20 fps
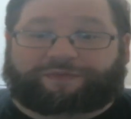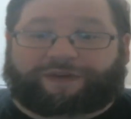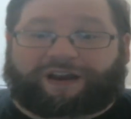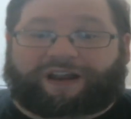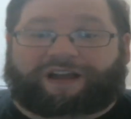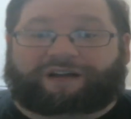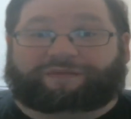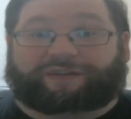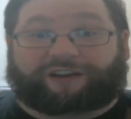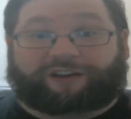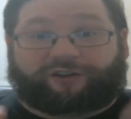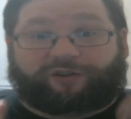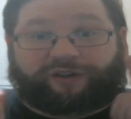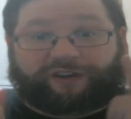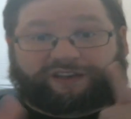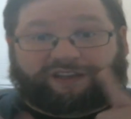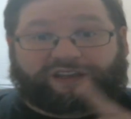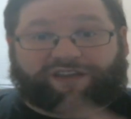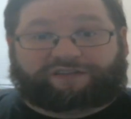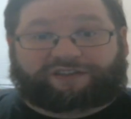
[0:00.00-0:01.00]
but I'm going to go
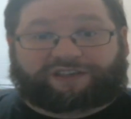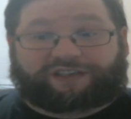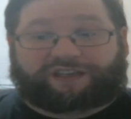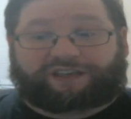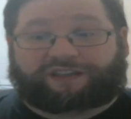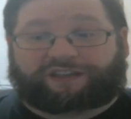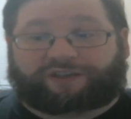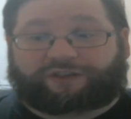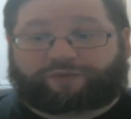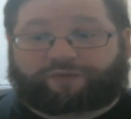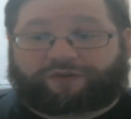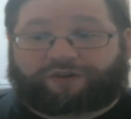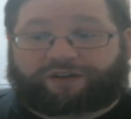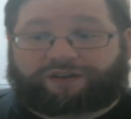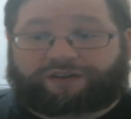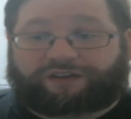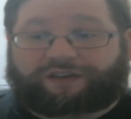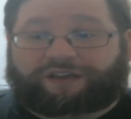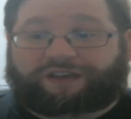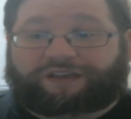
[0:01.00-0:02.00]
ahead and give it to you this
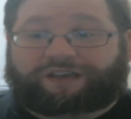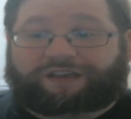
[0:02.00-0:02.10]
one,